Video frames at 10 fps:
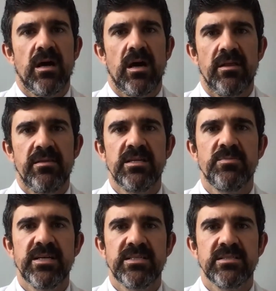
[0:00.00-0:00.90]
uh, these
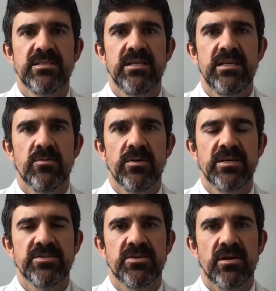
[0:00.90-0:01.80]
patients need
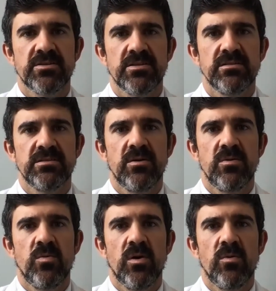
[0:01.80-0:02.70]
reconstruction. So,
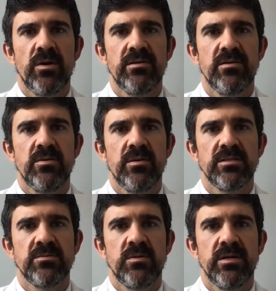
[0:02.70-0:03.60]
what we do
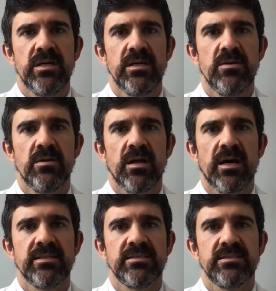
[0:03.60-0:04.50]
is we
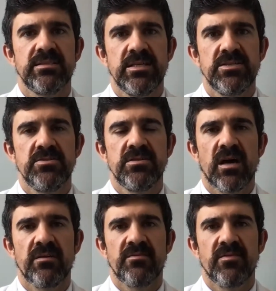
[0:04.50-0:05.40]
utilize tissue
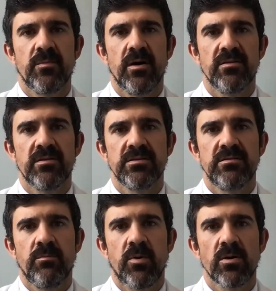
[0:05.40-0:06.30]
types from other t-
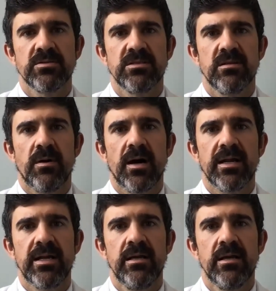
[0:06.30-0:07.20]
parts of the body